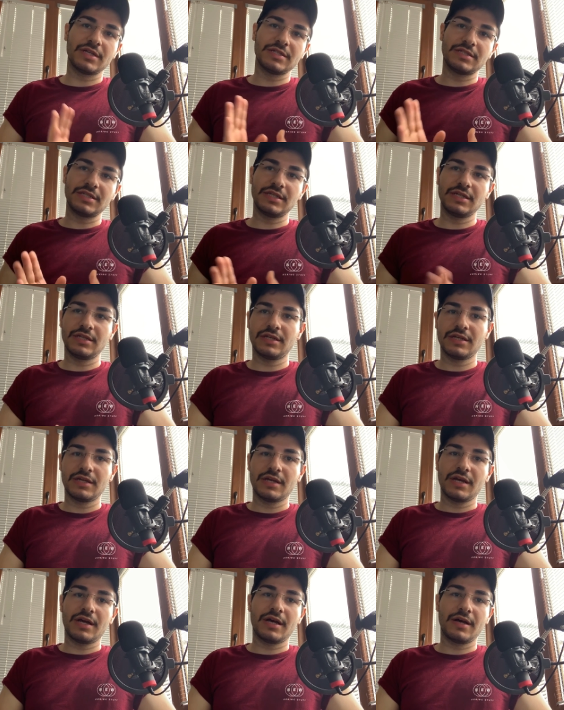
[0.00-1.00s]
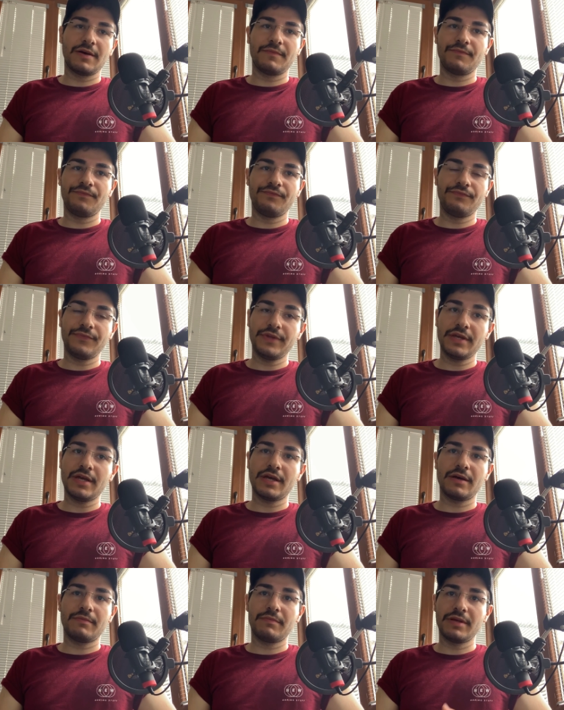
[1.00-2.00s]
can see. Um,
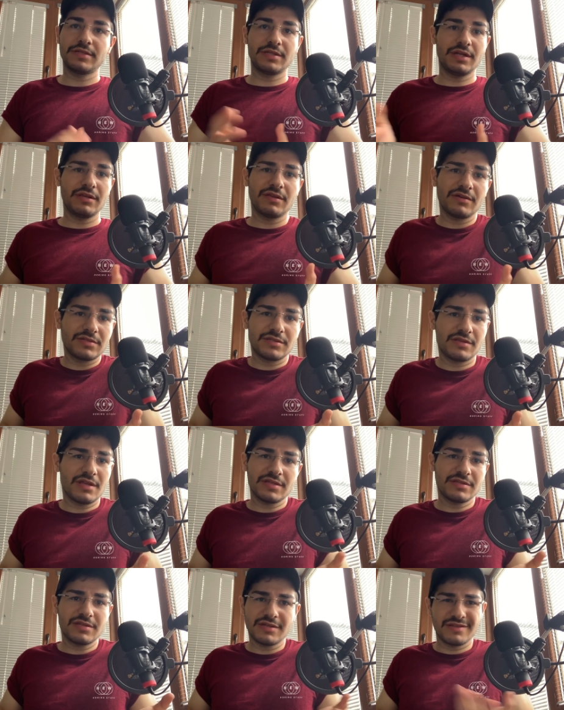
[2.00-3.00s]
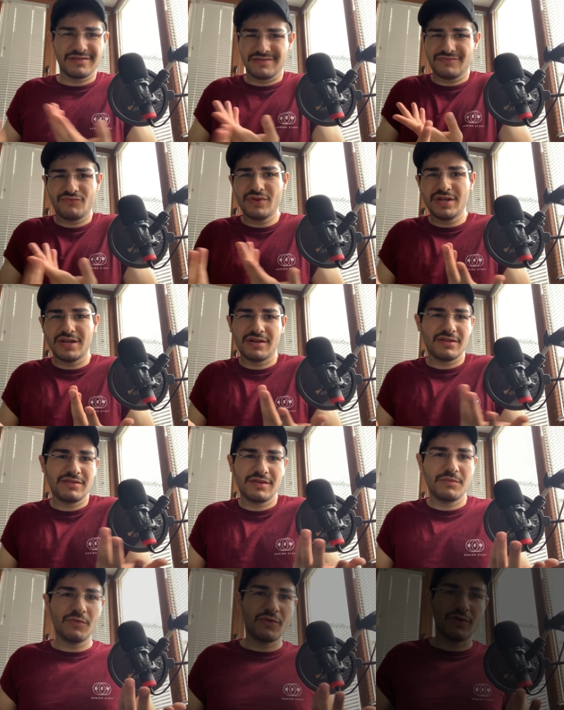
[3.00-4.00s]
yeah, basically that's that's it. Really,
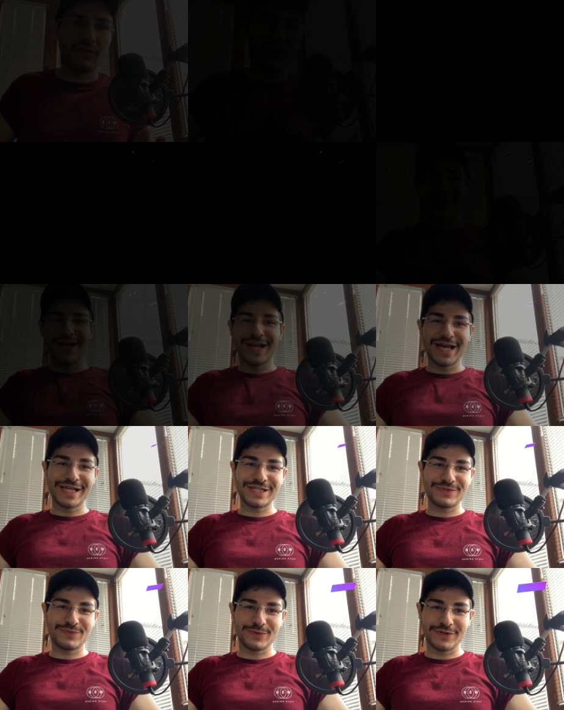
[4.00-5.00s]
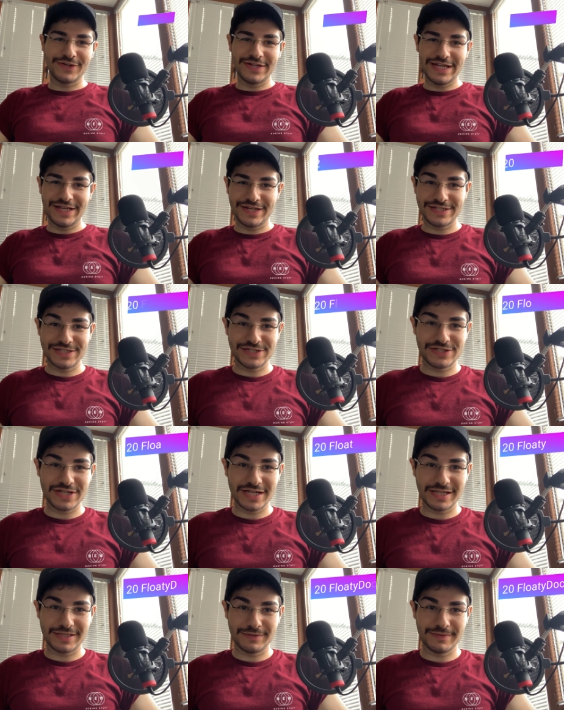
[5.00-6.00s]
nothing more. The last one, ladies and
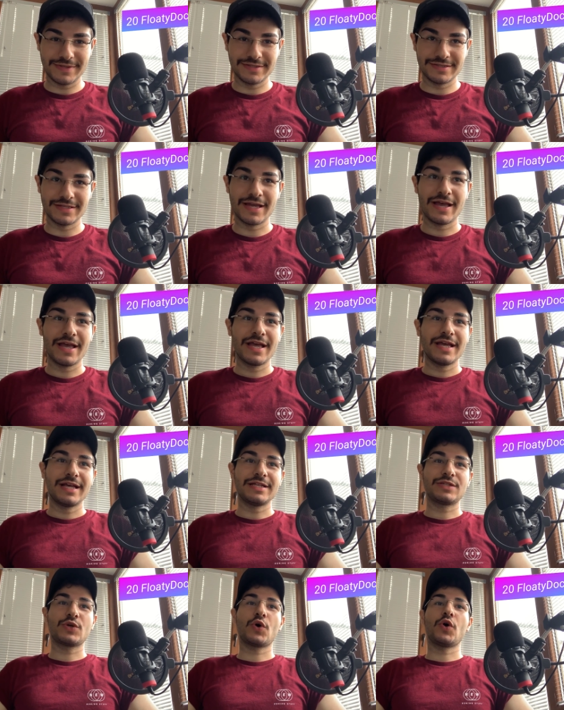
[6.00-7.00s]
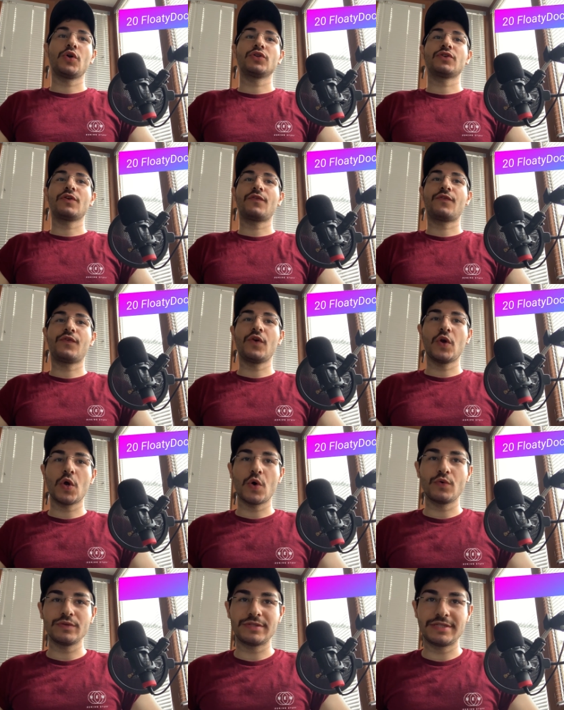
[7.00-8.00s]
gentlemen, it's called
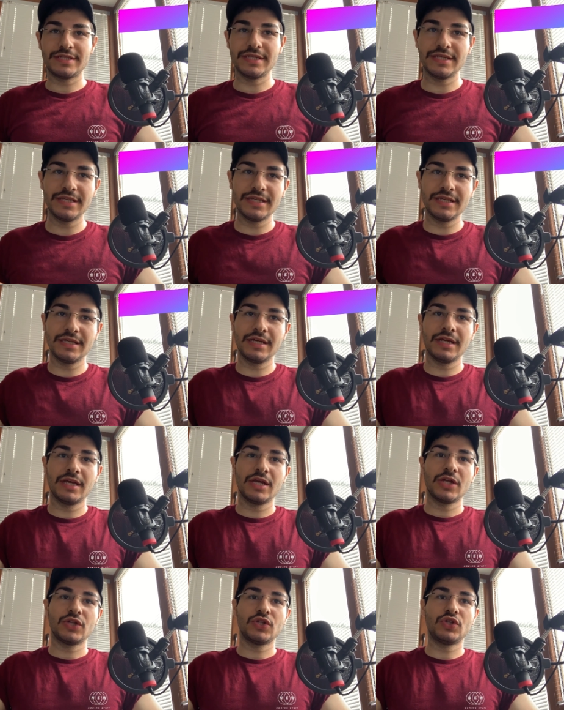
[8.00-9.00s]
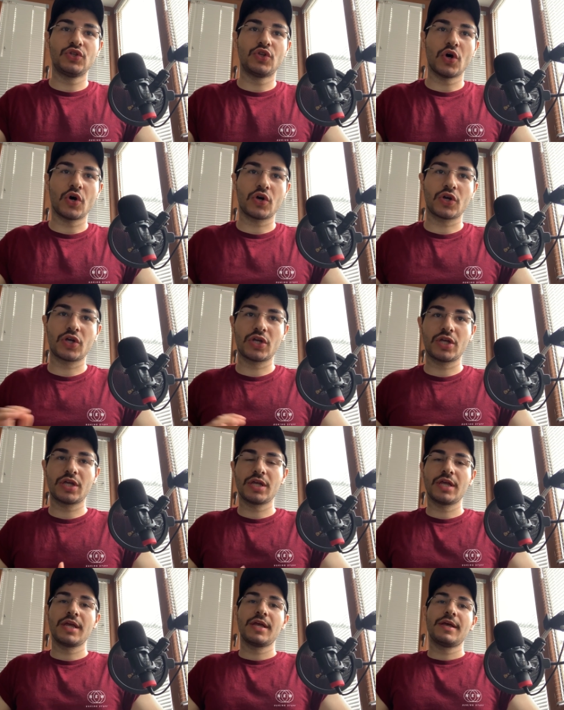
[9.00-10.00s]
Floaty Dock.
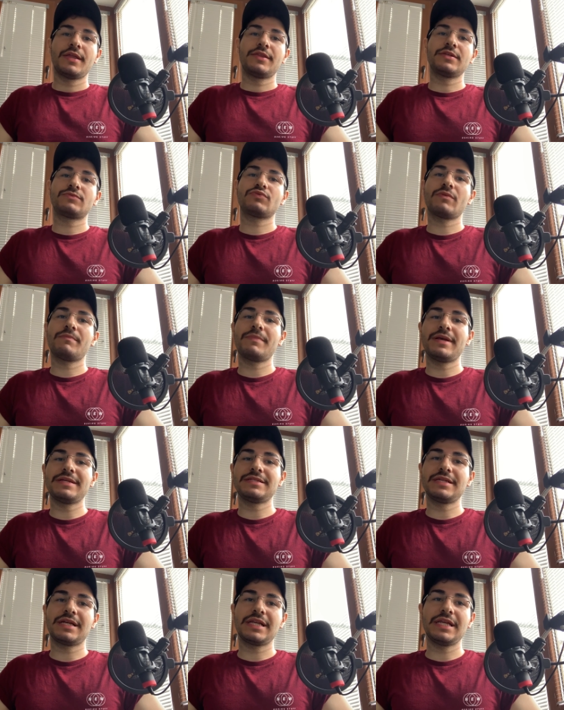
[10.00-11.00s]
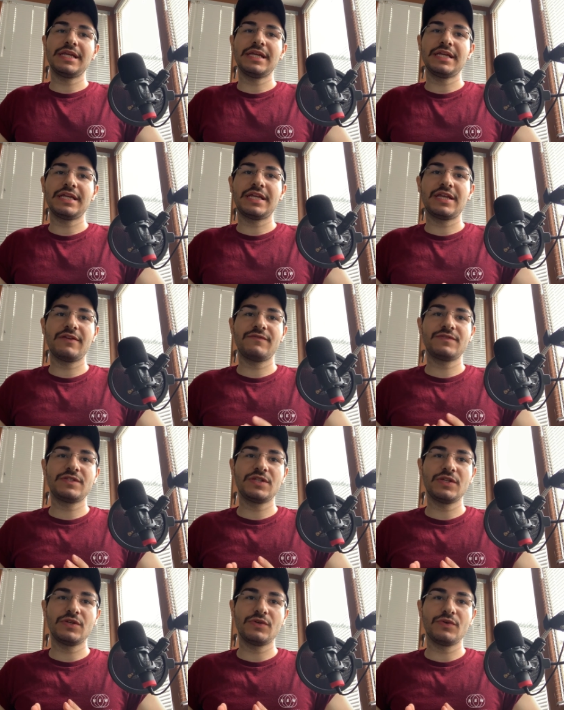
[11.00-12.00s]
This one basically
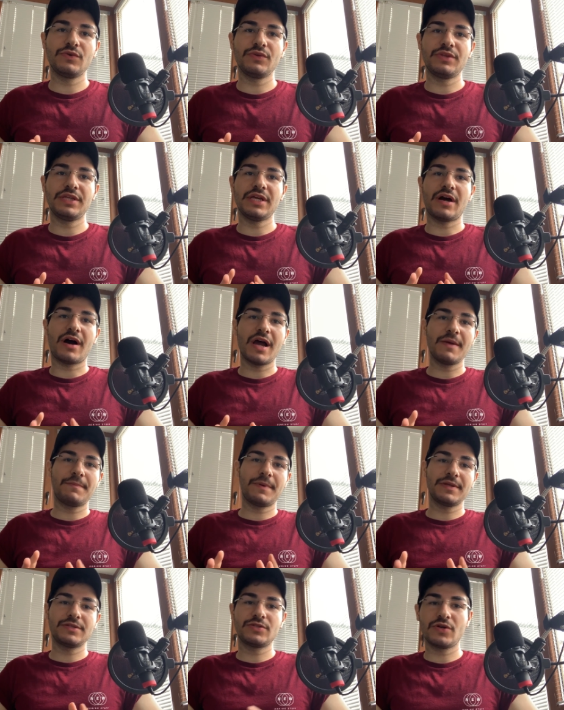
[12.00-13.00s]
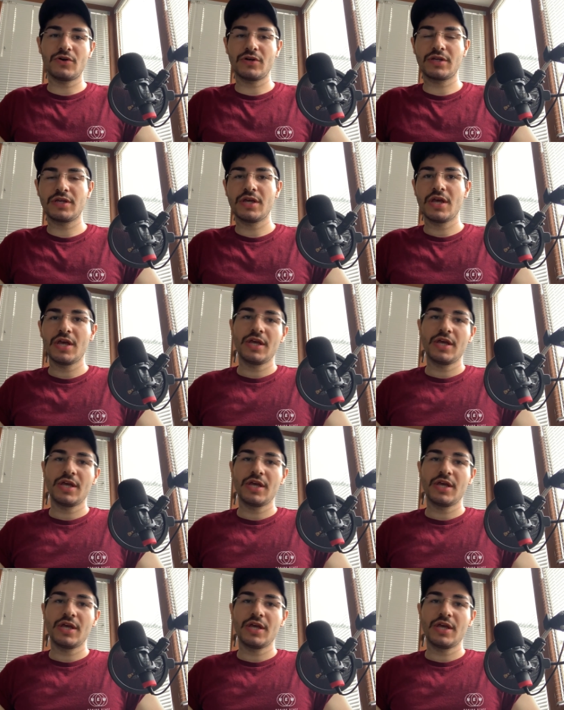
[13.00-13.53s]
gives you the iPad dock.